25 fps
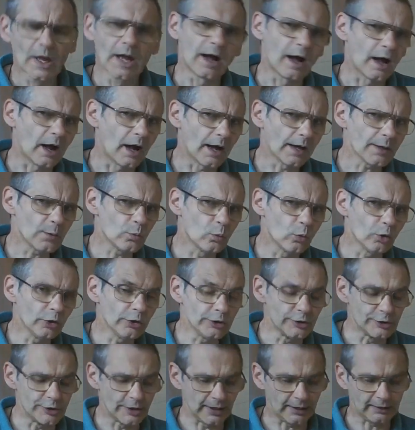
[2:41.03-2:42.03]
I
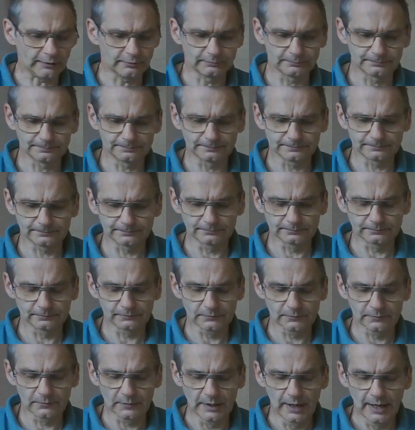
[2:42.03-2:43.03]
wonder
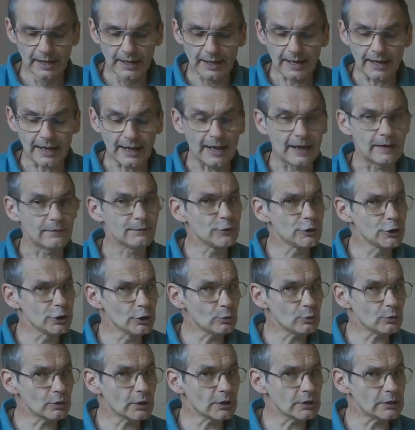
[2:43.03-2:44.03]
if you
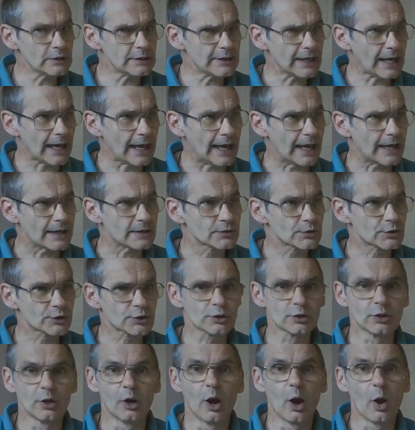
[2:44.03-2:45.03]
can guess
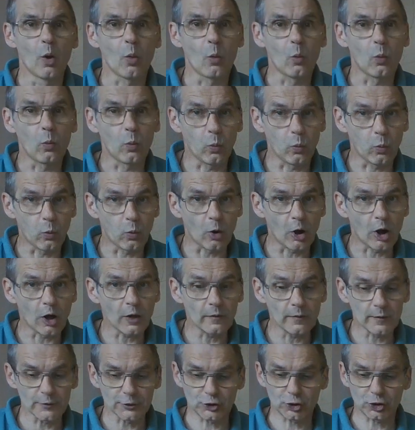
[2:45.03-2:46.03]
what
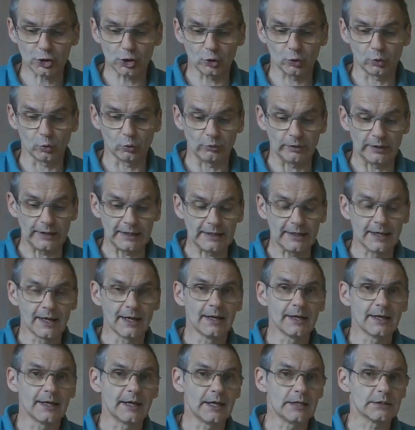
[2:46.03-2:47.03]
the story
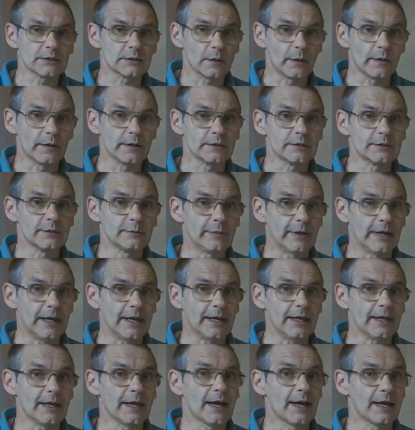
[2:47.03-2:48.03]
is going to be
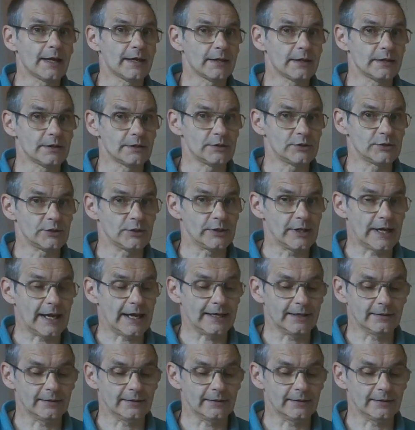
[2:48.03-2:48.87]
today.